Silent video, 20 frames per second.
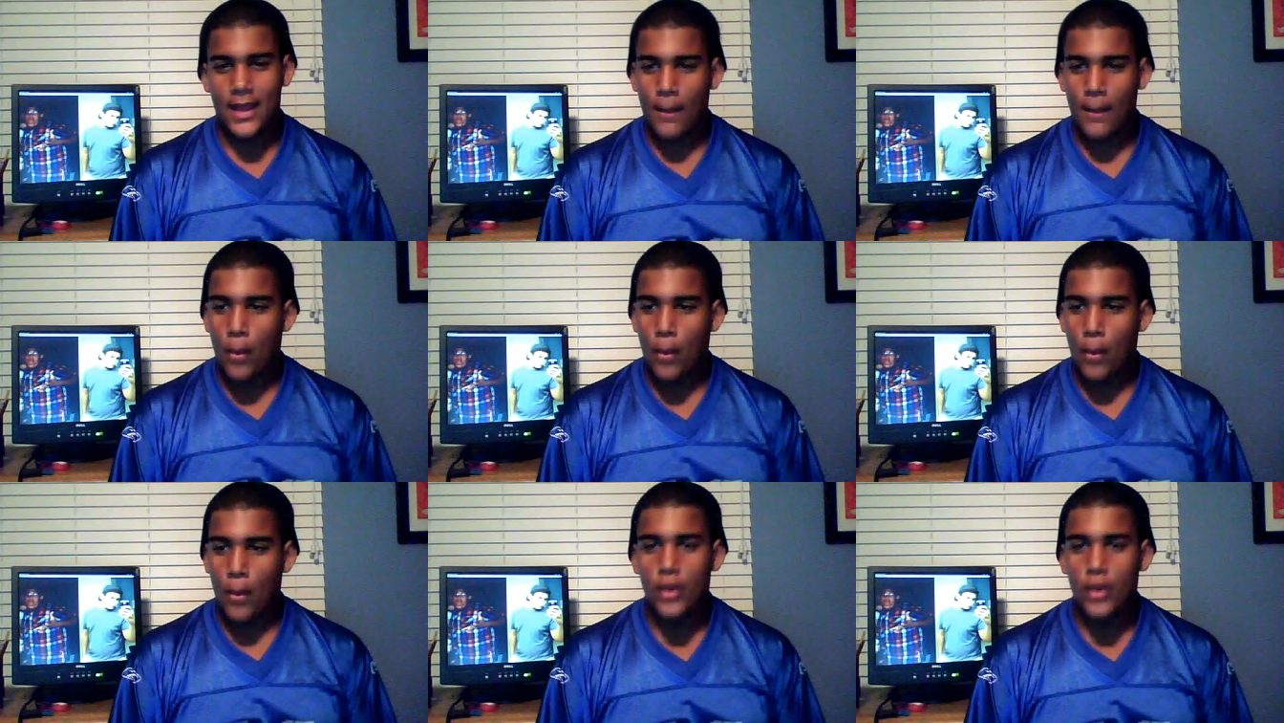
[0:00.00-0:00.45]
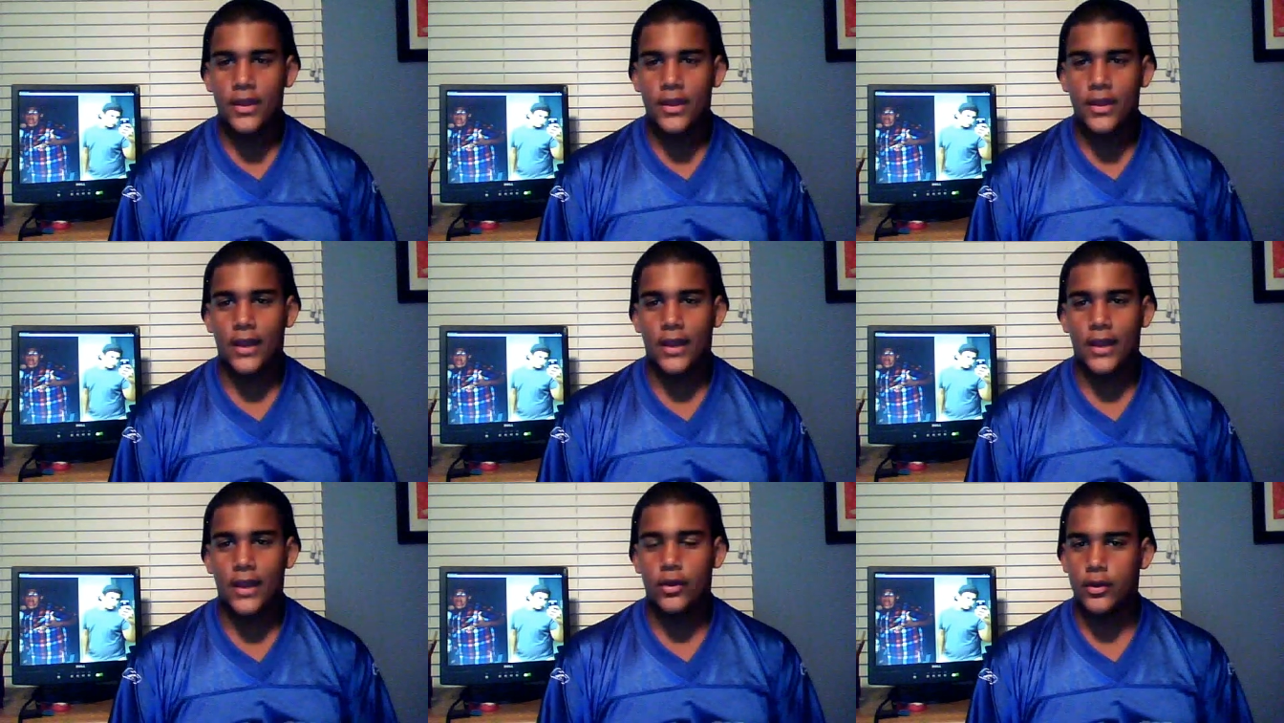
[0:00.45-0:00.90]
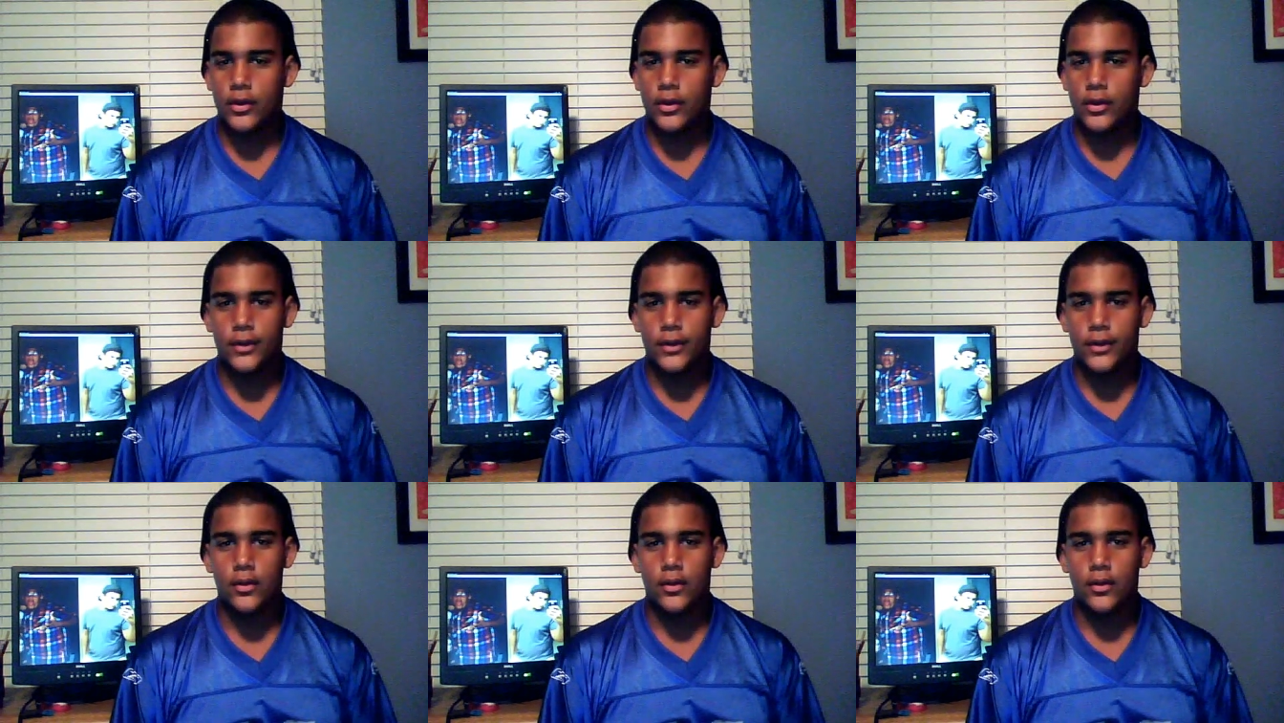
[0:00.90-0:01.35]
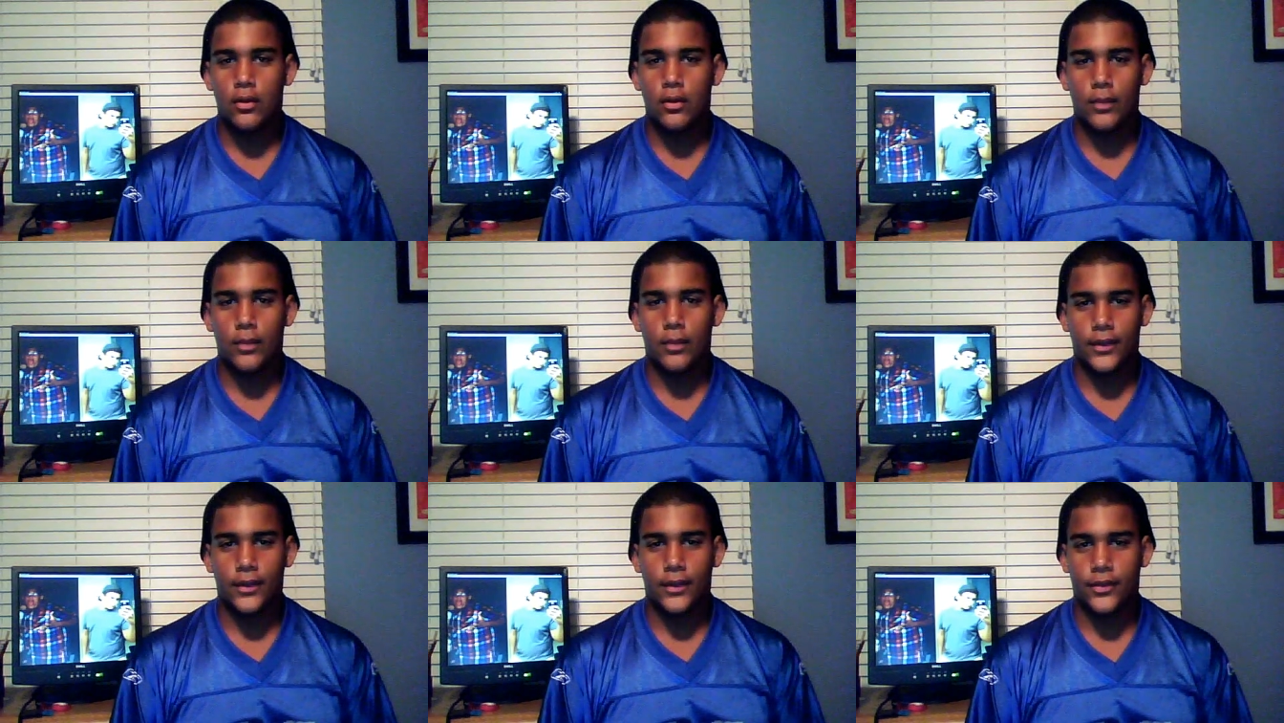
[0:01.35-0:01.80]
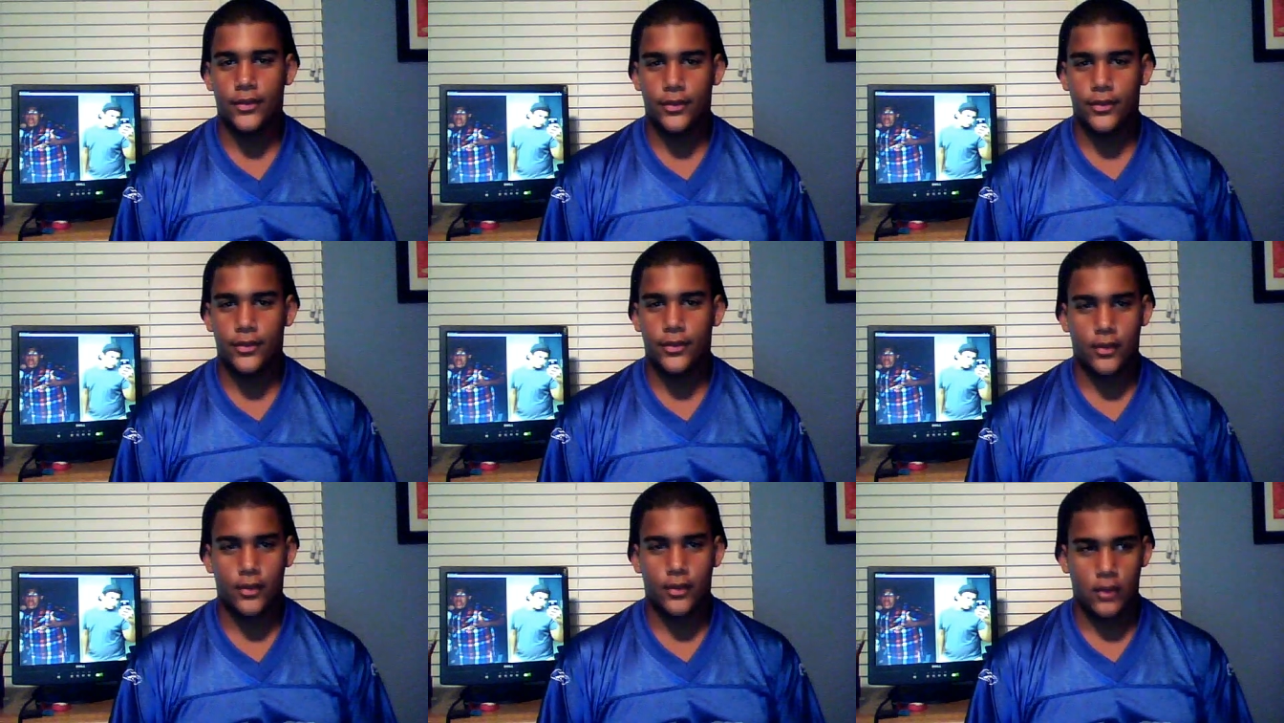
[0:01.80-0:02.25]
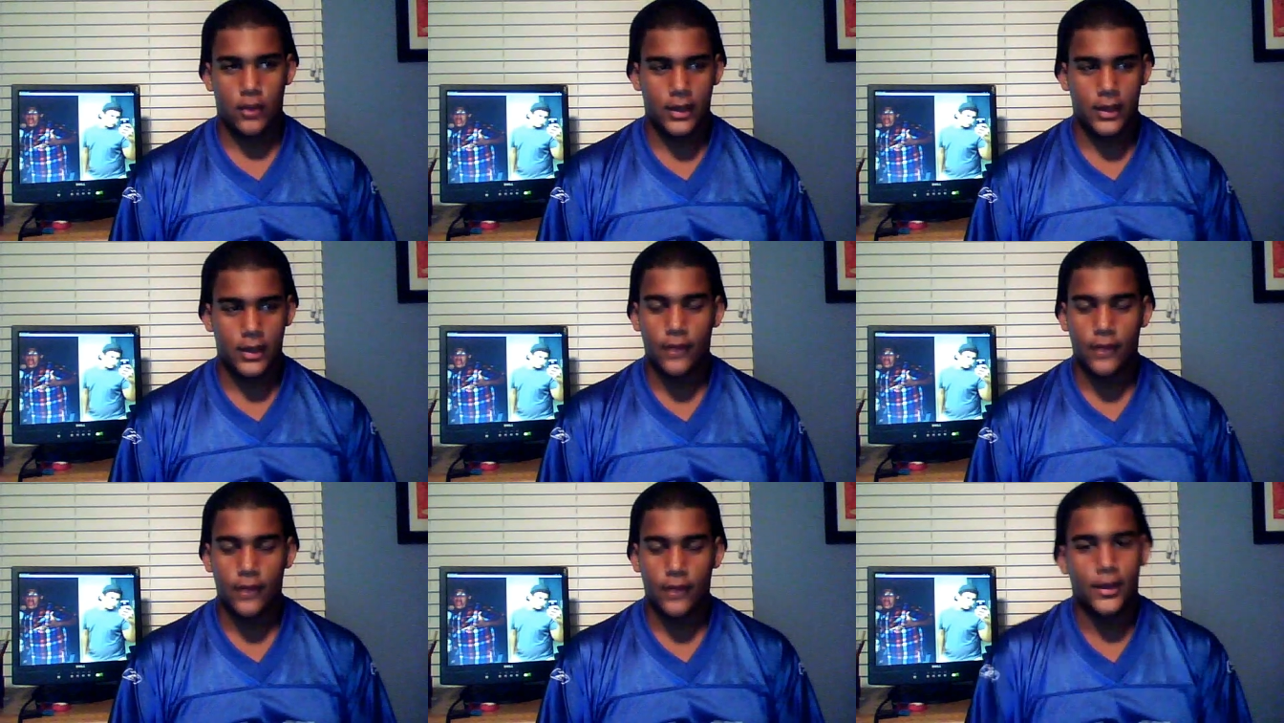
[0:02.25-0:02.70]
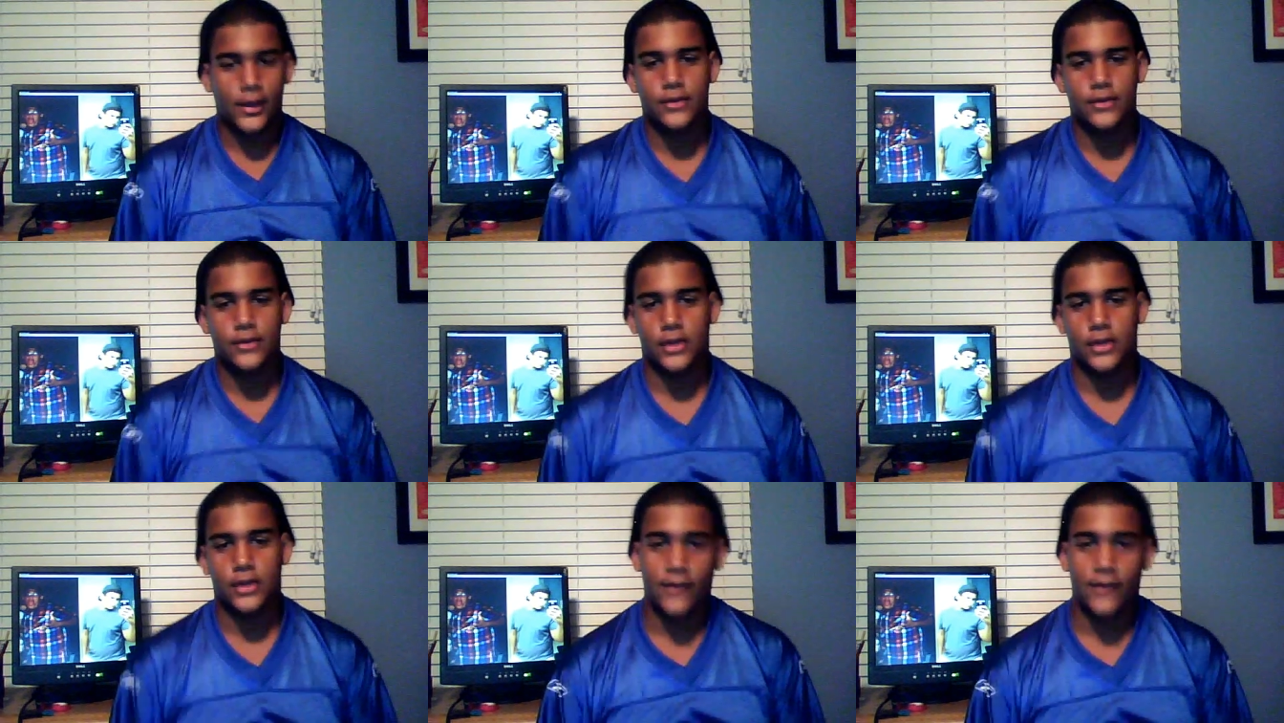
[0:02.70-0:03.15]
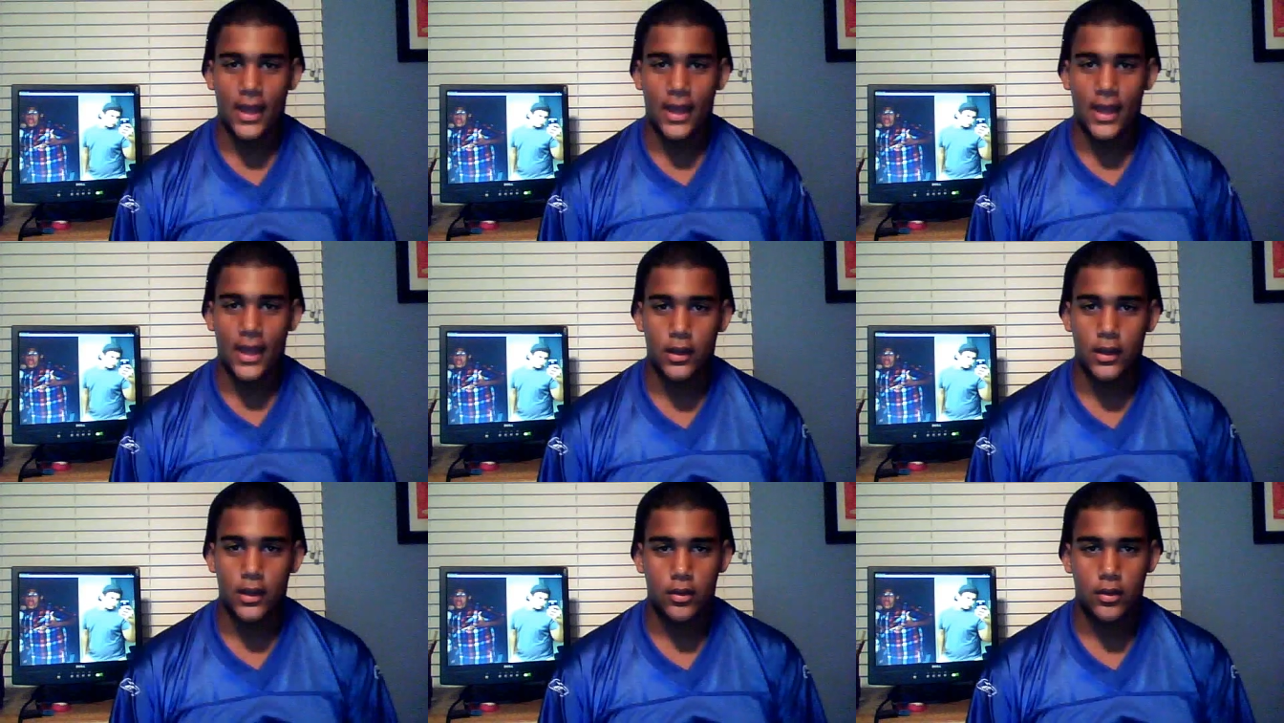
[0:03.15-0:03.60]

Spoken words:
more than I could with any other counselor I've had